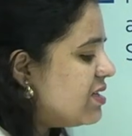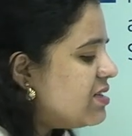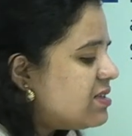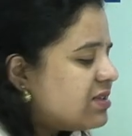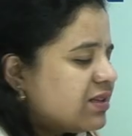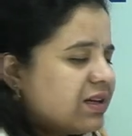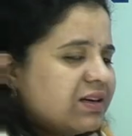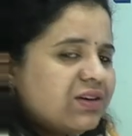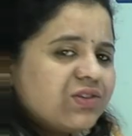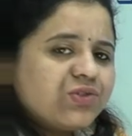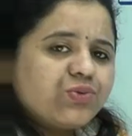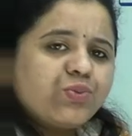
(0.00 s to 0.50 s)

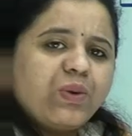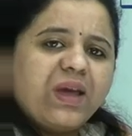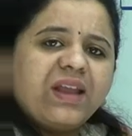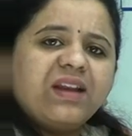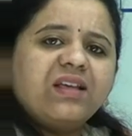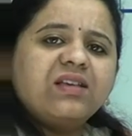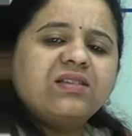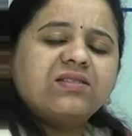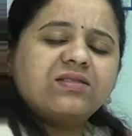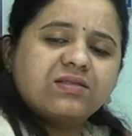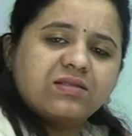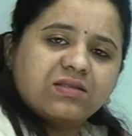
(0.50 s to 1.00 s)
Since it is
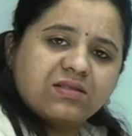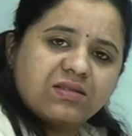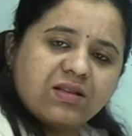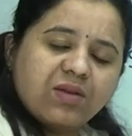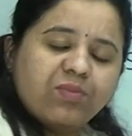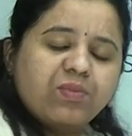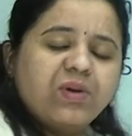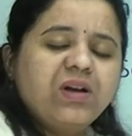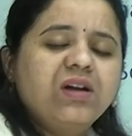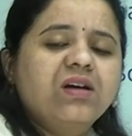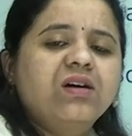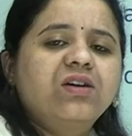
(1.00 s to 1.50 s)
very
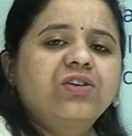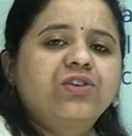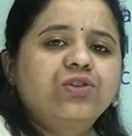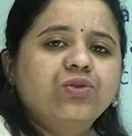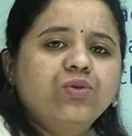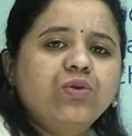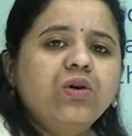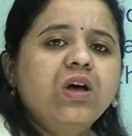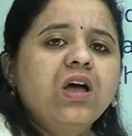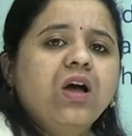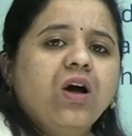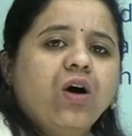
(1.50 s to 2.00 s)
similar
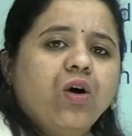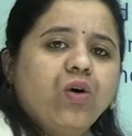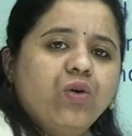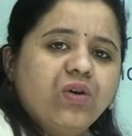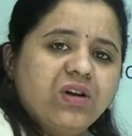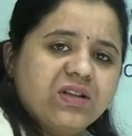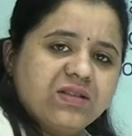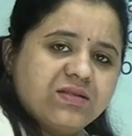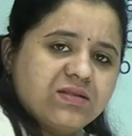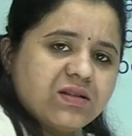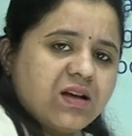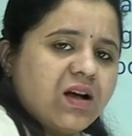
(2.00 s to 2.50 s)
to
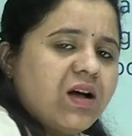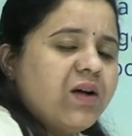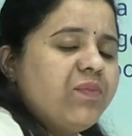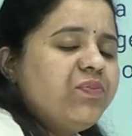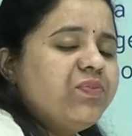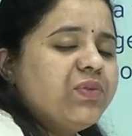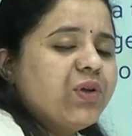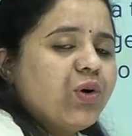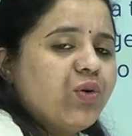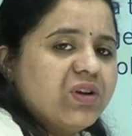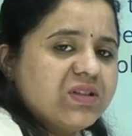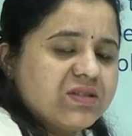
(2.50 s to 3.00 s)

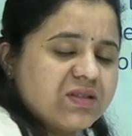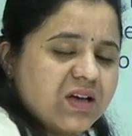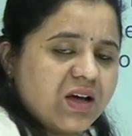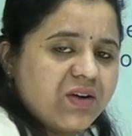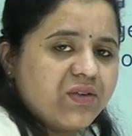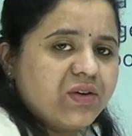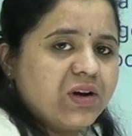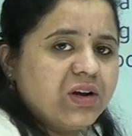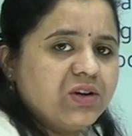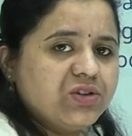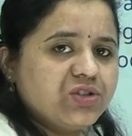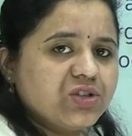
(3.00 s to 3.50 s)

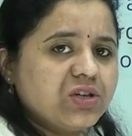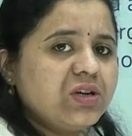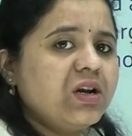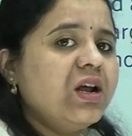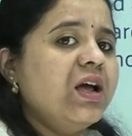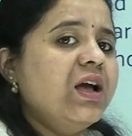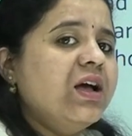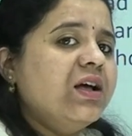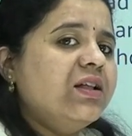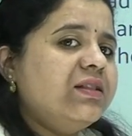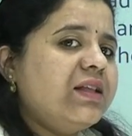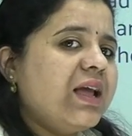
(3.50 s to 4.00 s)
Odisha region,
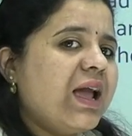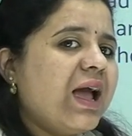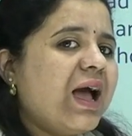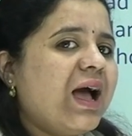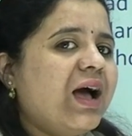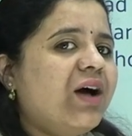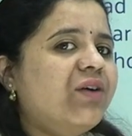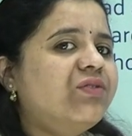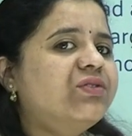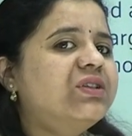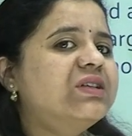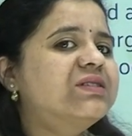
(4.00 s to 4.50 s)
they
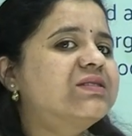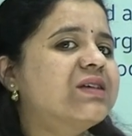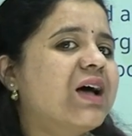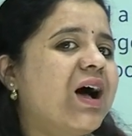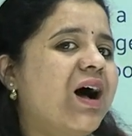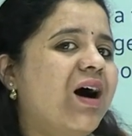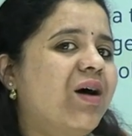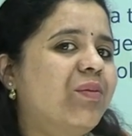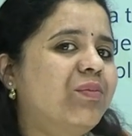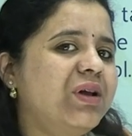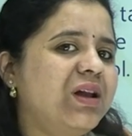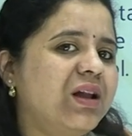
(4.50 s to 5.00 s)
have this
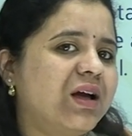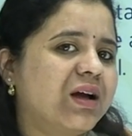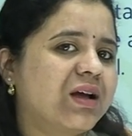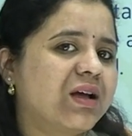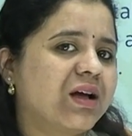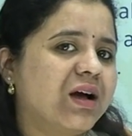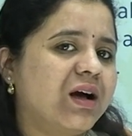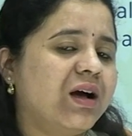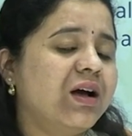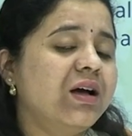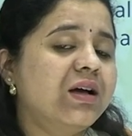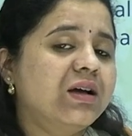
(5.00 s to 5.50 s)

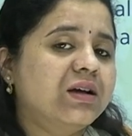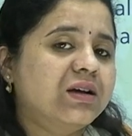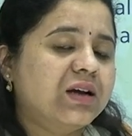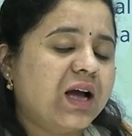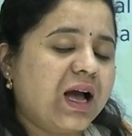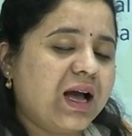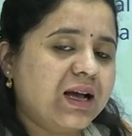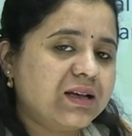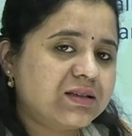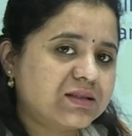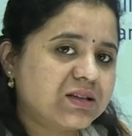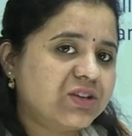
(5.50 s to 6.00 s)
amalaka
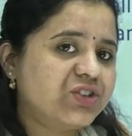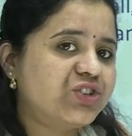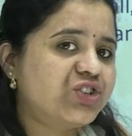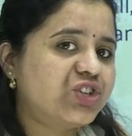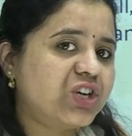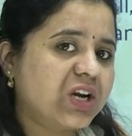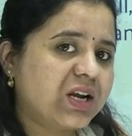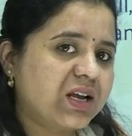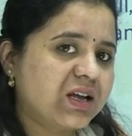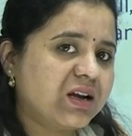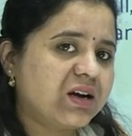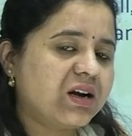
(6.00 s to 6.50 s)
as
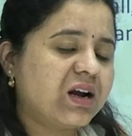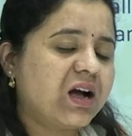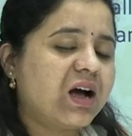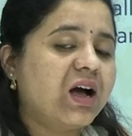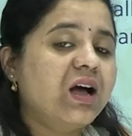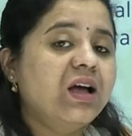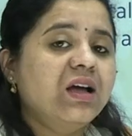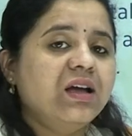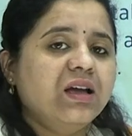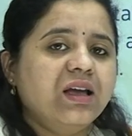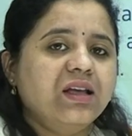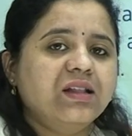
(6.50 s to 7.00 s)

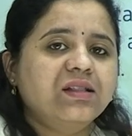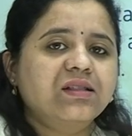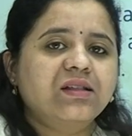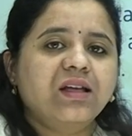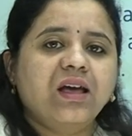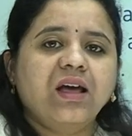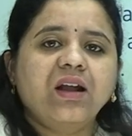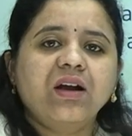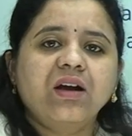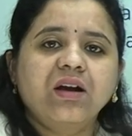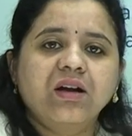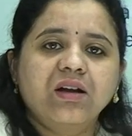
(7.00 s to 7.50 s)
Shikara in
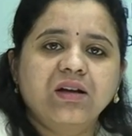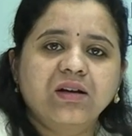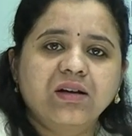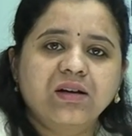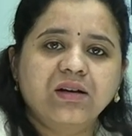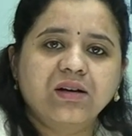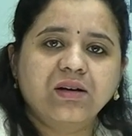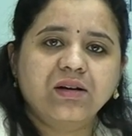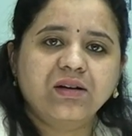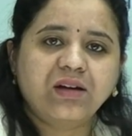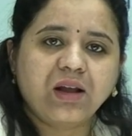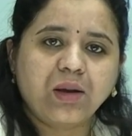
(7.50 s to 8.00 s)
their
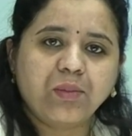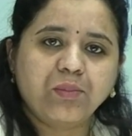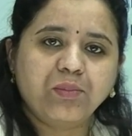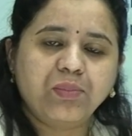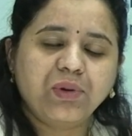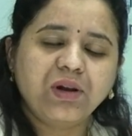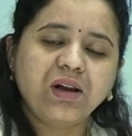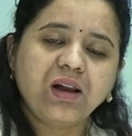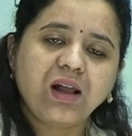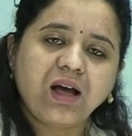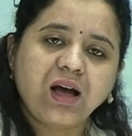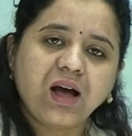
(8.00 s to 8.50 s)

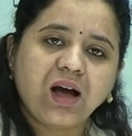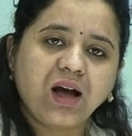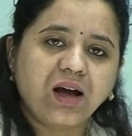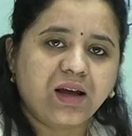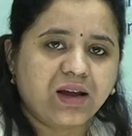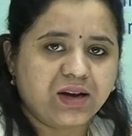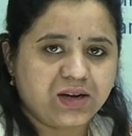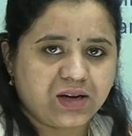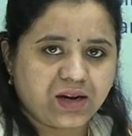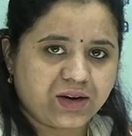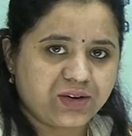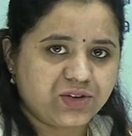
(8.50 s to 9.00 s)
temple
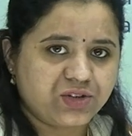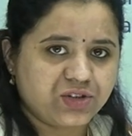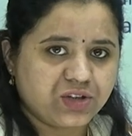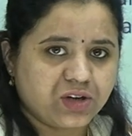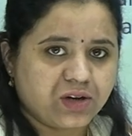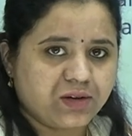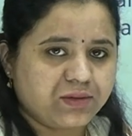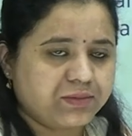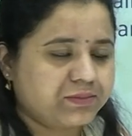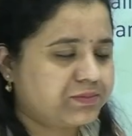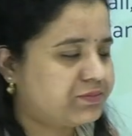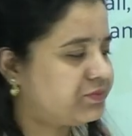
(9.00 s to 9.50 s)

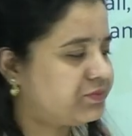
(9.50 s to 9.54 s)
architecture.